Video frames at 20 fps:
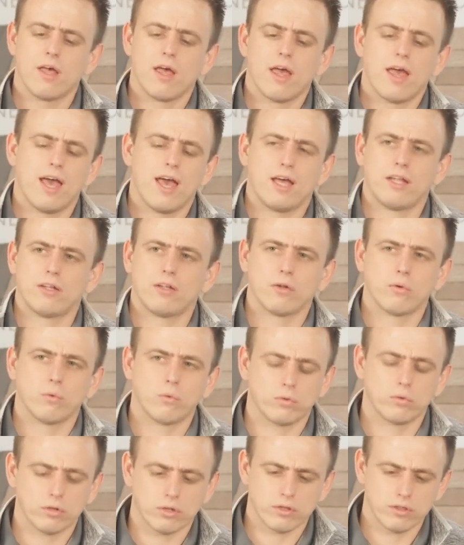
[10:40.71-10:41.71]
And
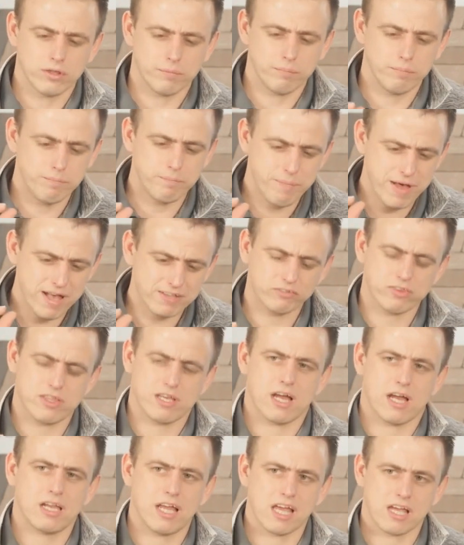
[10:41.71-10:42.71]
the best thing
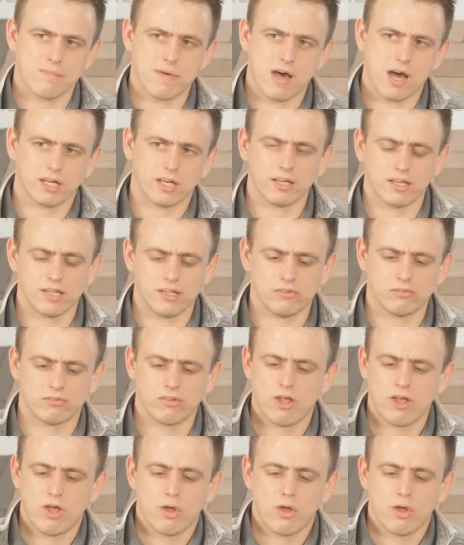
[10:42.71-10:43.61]
I like about it is